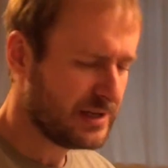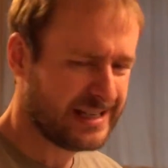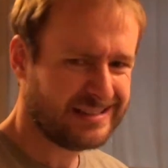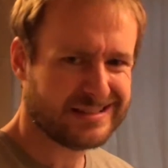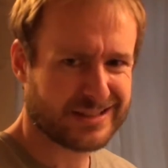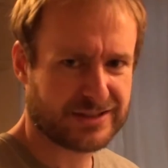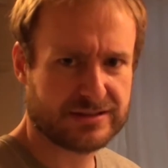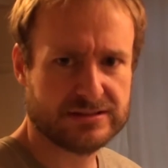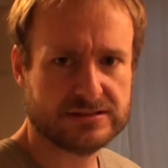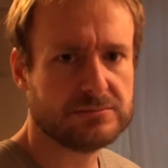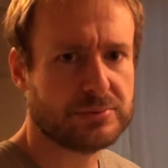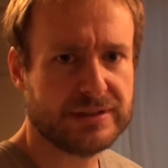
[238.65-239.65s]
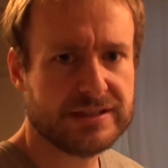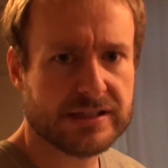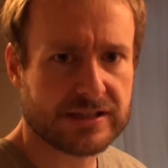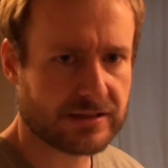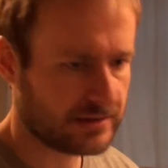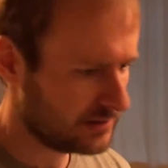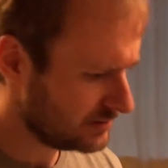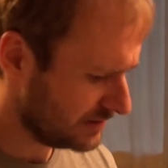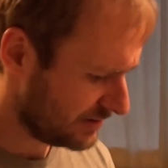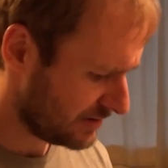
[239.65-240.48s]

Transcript: English. They're not British at all. It's